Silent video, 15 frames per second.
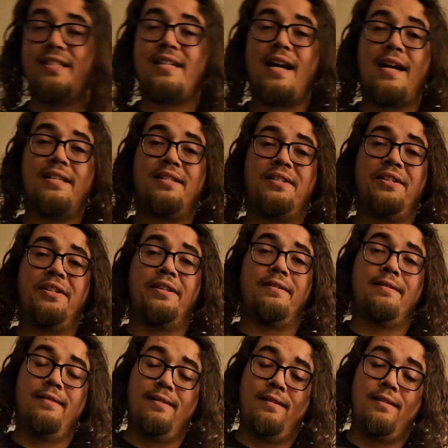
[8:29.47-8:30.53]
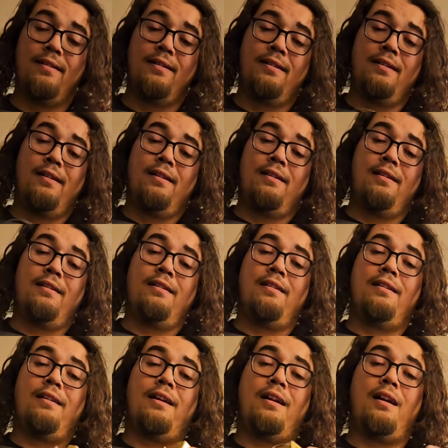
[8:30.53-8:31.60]
guys here,
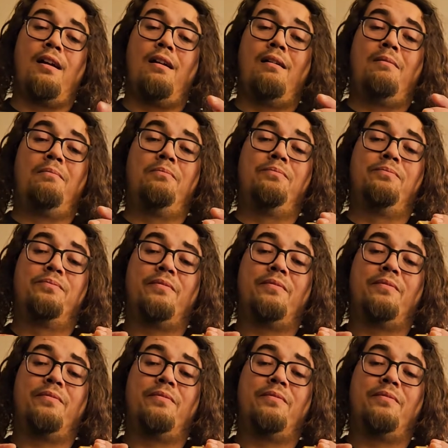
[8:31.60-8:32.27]
come